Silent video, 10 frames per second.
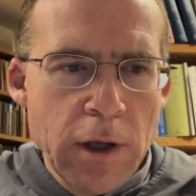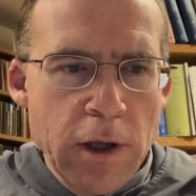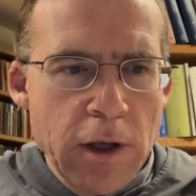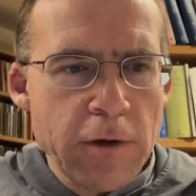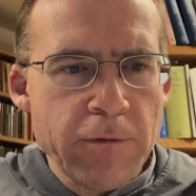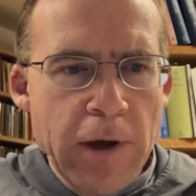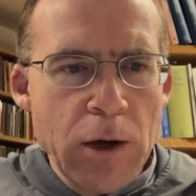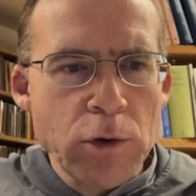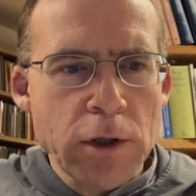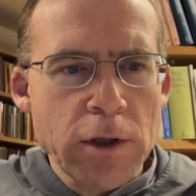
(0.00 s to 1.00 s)
He
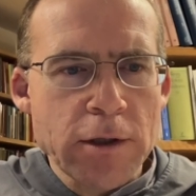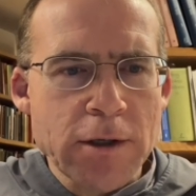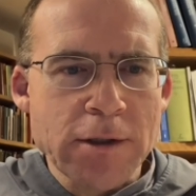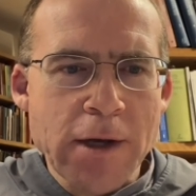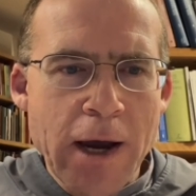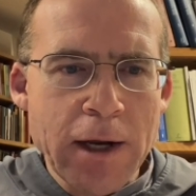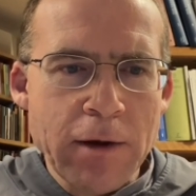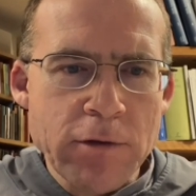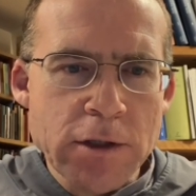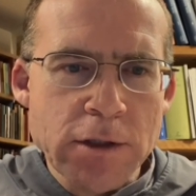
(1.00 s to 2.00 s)
founded the Society
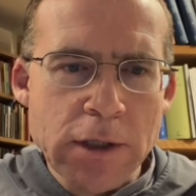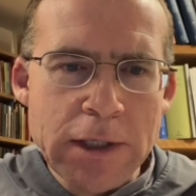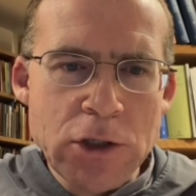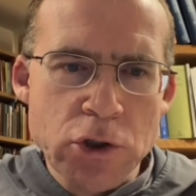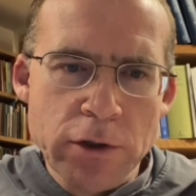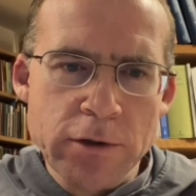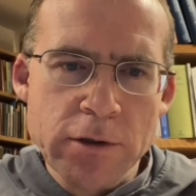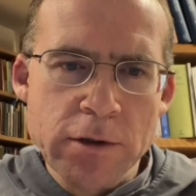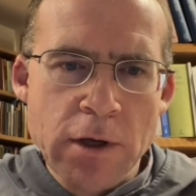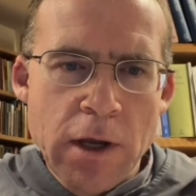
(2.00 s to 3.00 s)
of the
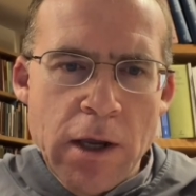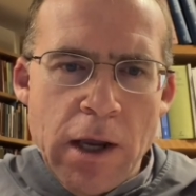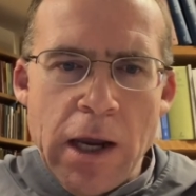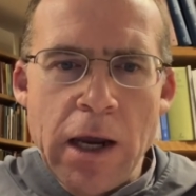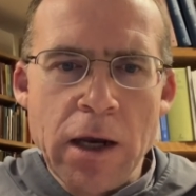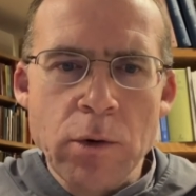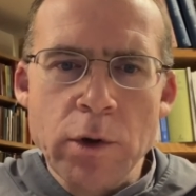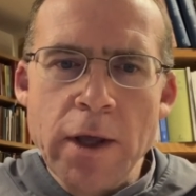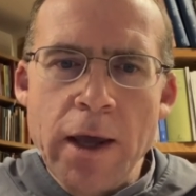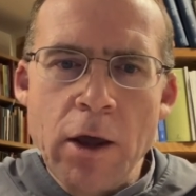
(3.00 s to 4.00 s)
Salesians and,
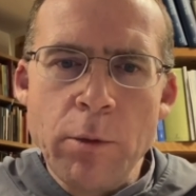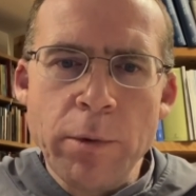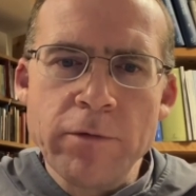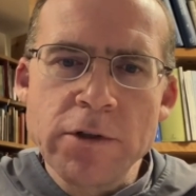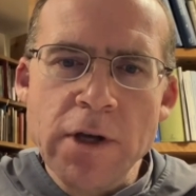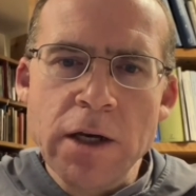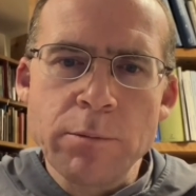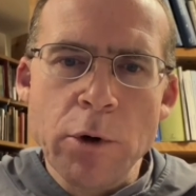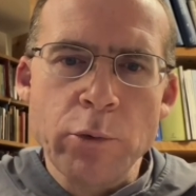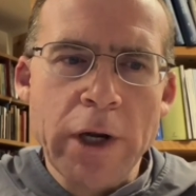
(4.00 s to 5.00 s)
with the help of St.
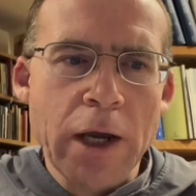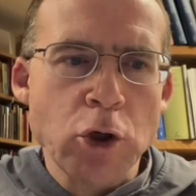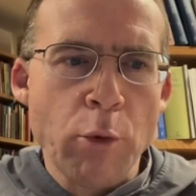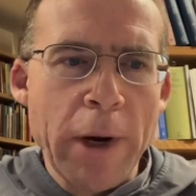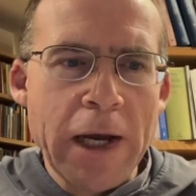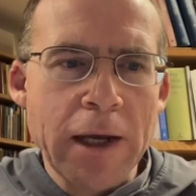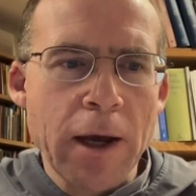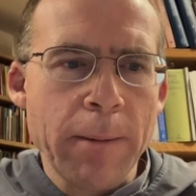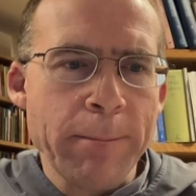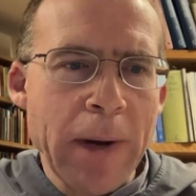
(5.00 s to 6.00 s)
Maria
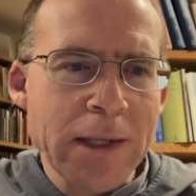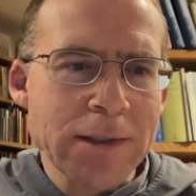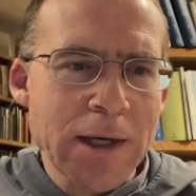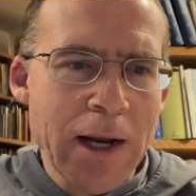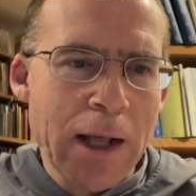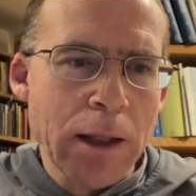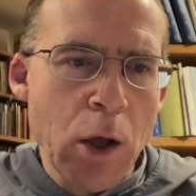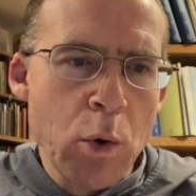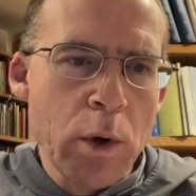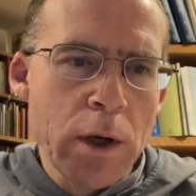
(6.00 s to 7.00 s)
Domenica
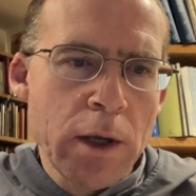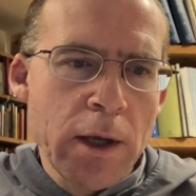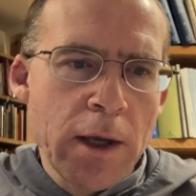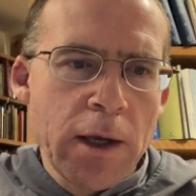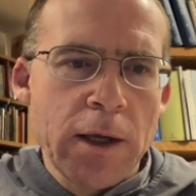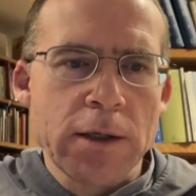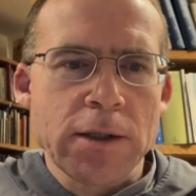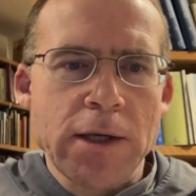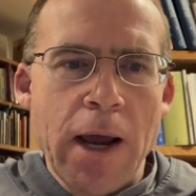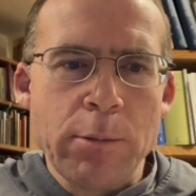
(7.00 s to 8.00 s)
Mazzarello,
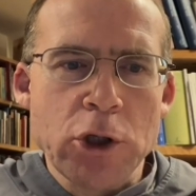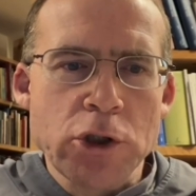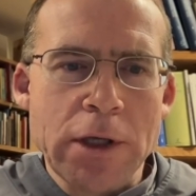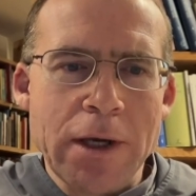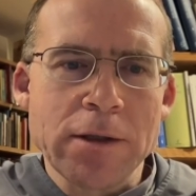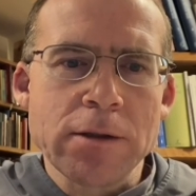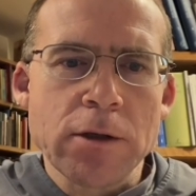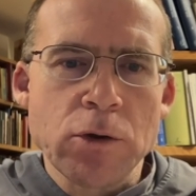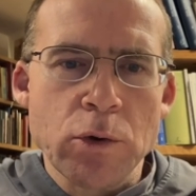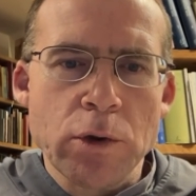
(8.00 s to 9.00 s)
established the
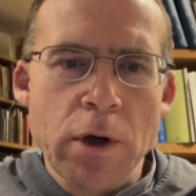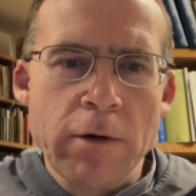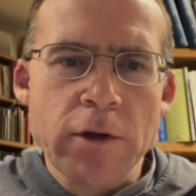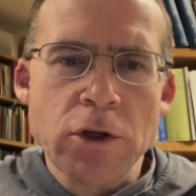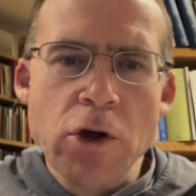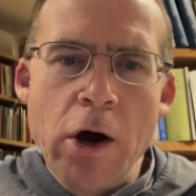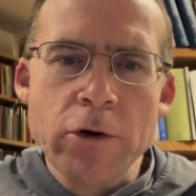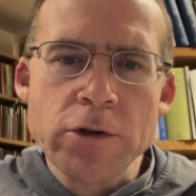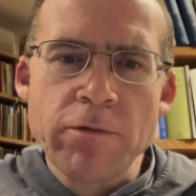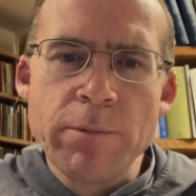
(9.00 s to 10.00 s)
Institute of the
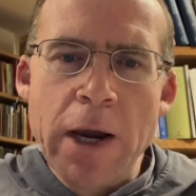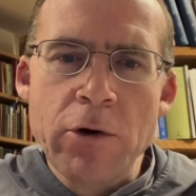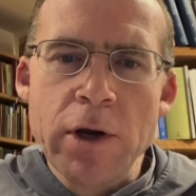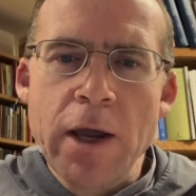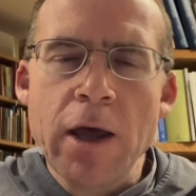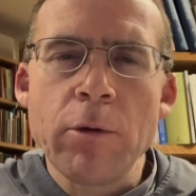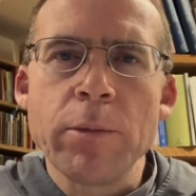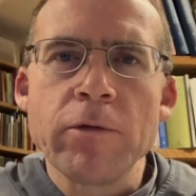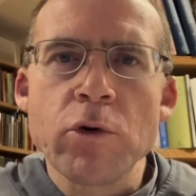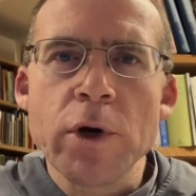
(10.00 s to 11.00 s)
Daughters of Mary Help
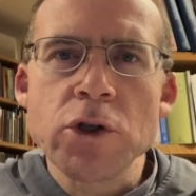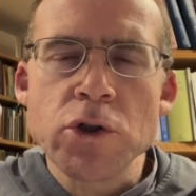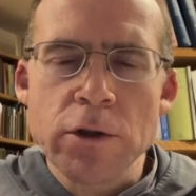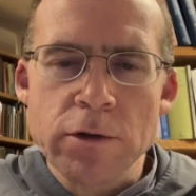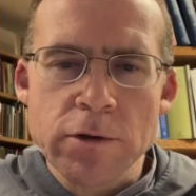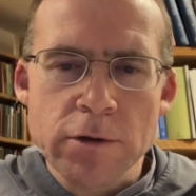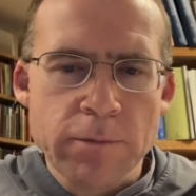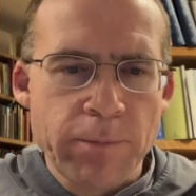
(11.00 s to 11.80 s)
of Christians